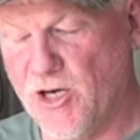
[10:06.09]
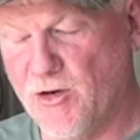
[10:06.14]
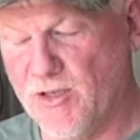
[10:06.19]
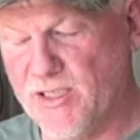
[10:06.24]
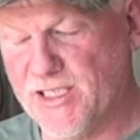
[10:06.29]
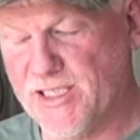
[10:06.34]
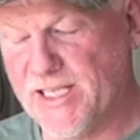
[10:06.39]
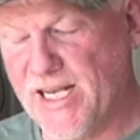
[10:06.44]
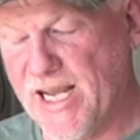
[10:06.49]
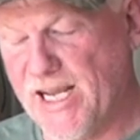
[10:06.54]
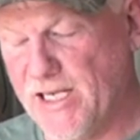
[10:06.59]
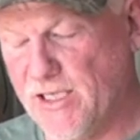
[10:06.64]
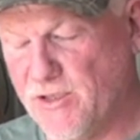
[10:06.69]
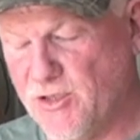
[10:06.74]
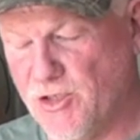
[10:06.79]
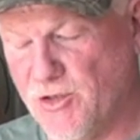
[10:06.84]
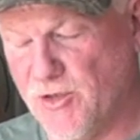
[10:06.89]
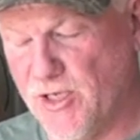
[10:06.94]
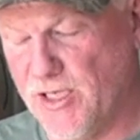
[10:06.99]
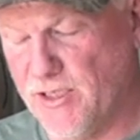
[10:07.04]
stain
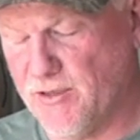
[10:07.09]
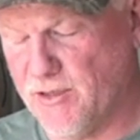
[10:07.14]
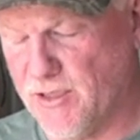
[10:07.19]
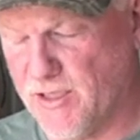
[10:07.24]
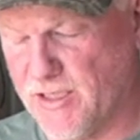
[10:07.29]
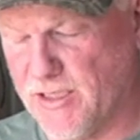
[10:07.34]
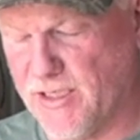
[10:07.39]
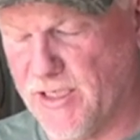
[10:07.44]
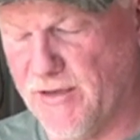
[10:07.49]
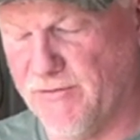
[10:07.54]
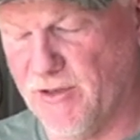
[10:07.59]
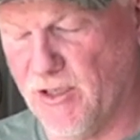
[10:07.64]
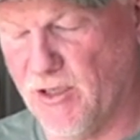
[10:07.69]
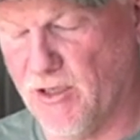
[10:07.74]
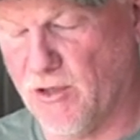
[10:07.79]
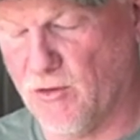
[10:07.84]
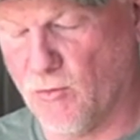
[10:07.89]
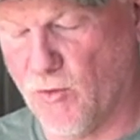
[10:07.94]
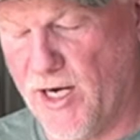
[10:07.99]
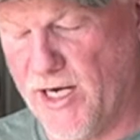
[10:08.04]
to it just to give it a
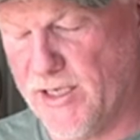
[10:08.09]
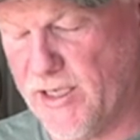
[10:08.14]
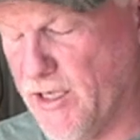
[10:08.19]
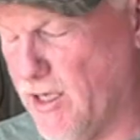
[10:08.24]
little red